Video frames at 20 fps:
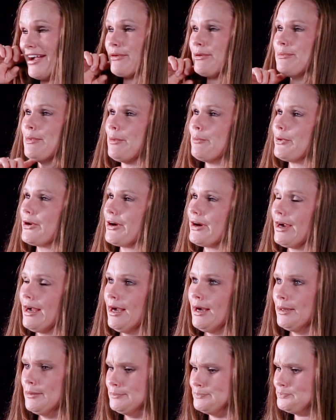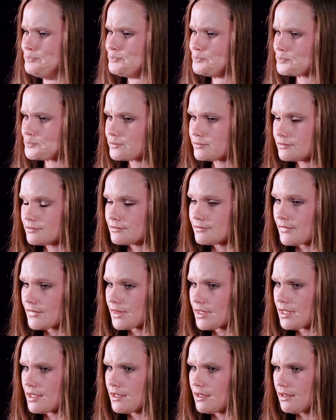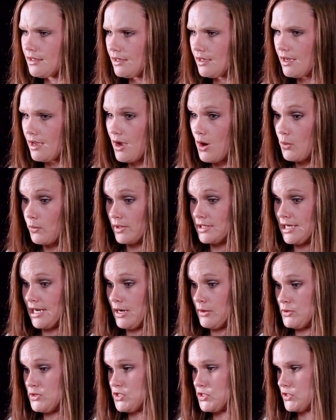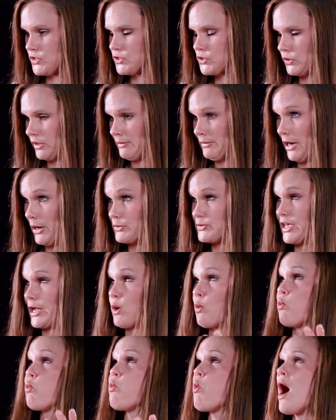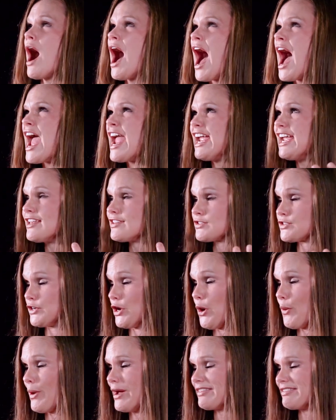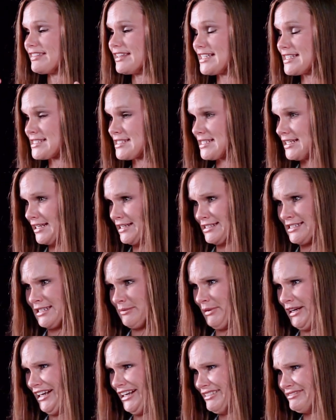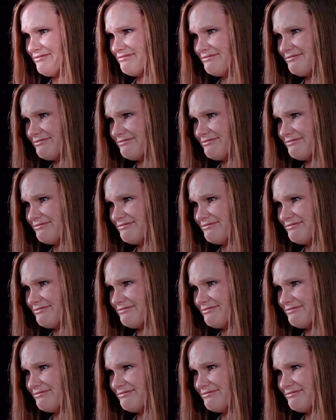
I remember um, one day I was just screaming, I was like, why is no one listening to me?